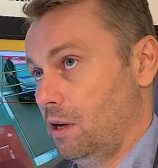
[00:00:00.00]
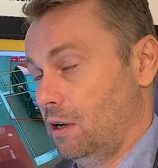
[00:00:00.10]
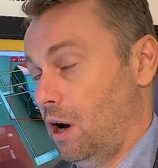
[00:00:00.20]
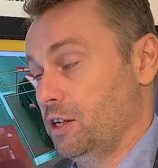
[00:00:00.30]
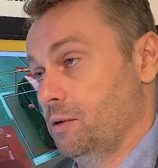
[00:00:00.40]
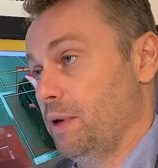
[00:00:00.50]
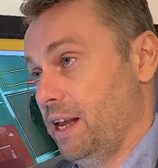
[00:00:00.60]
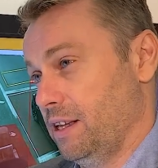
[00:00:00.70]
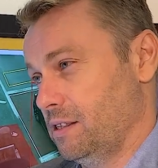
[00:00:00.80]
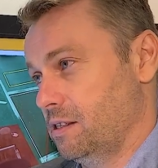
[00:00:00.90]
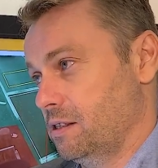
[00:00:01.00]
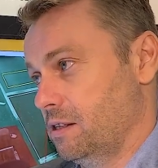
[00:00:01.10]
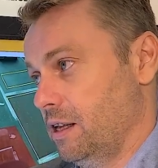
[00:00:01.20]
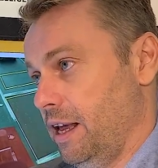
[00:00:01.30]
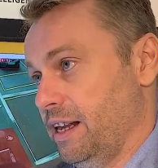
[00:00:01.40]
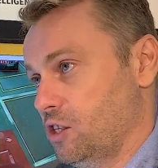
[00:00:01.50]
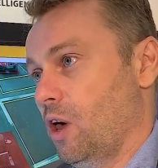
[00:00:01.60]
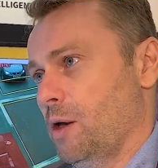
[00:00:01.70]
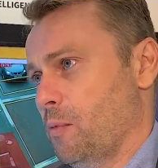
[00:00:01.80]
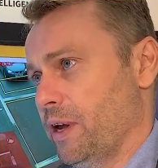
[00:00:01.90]
item in its
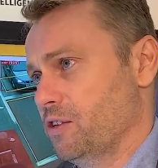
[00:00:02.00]
library.